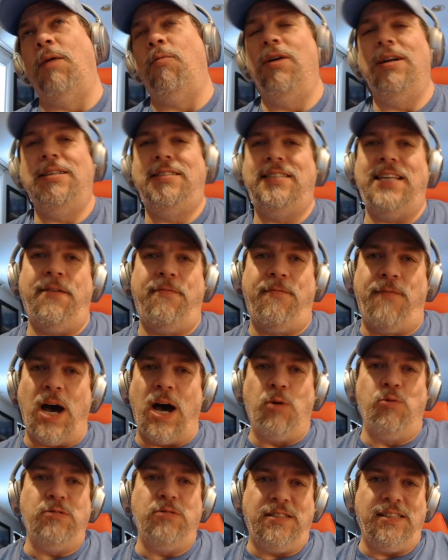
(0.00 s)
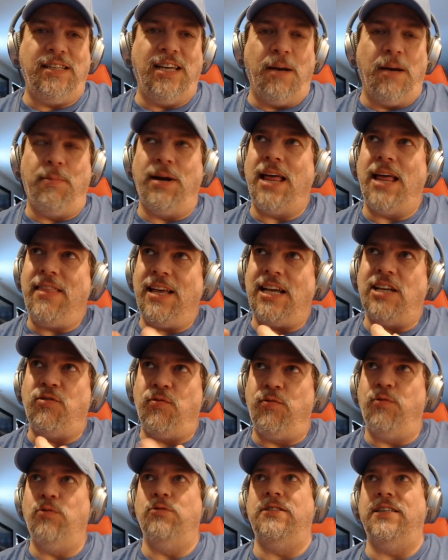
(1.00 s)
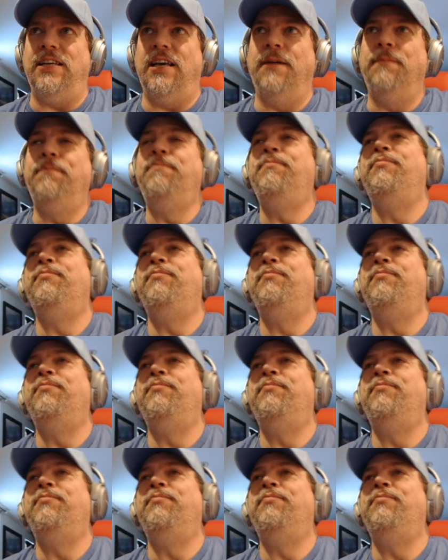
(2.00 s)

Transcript: want to say Faouzia, but I think it's Faouzia.